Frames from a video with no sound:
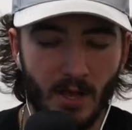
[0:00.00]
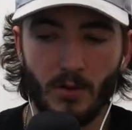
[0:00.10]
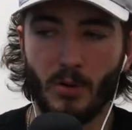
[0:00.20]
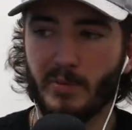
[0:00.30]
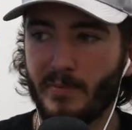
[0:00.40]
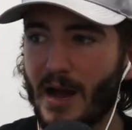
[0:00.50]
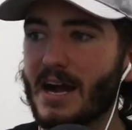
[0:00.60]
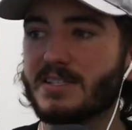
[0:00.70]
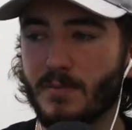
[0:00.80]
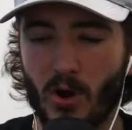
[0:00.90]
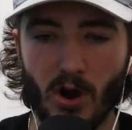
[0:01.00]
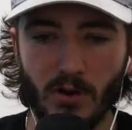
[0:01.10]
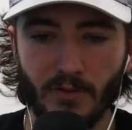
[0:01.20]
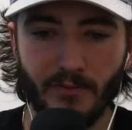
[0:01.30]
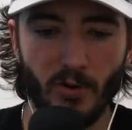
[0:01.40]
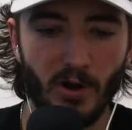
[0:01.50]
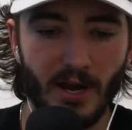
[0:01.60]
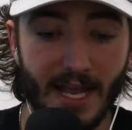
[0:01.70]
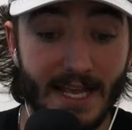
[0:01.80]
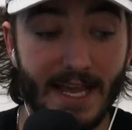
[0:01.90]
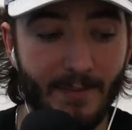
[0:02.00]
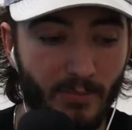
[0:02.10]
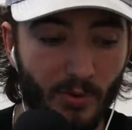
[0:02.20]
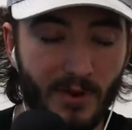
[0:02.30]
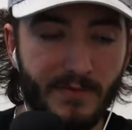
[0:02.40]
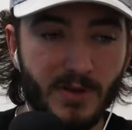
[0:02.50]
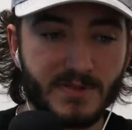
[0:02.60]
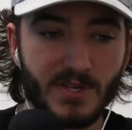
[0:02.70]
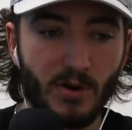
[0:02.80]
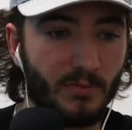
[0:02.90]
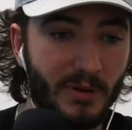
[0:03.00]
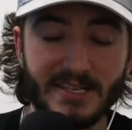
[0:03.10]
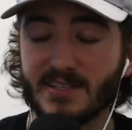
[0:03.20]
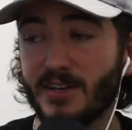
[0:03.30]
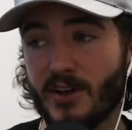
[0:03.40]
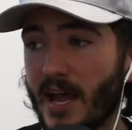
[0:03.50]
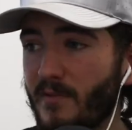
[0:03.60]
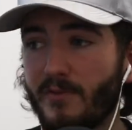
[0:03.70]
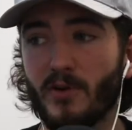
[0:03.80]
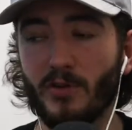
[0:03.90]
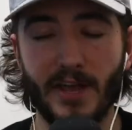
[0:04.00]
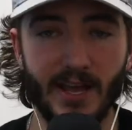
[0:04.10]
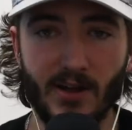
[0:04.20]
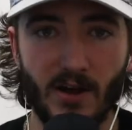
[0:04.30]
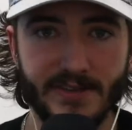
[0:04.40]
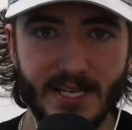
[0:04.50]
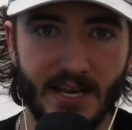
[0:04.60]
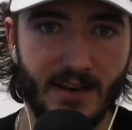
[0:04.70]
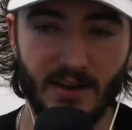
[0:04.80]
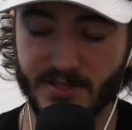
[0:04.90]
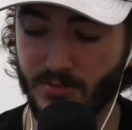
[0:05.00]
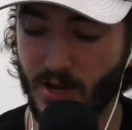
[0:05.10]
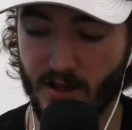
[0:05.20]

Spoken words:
We'll be back tomorrow for a game preview. So basically, you're getting full day of content here as well.